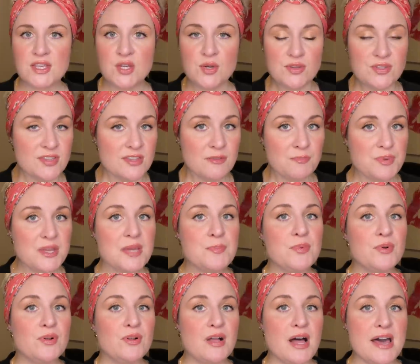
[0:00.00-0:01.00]
You to the
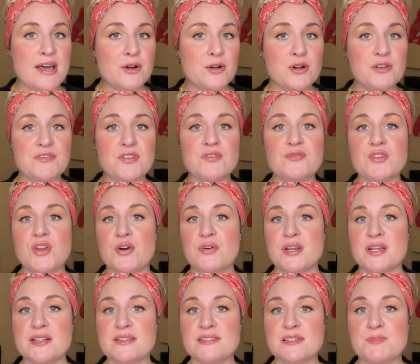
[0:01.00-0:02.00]
people, I don't know if you've
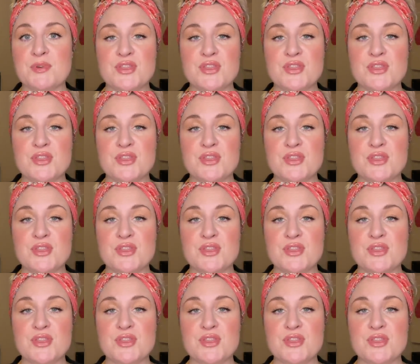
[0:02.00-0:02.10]
noticed,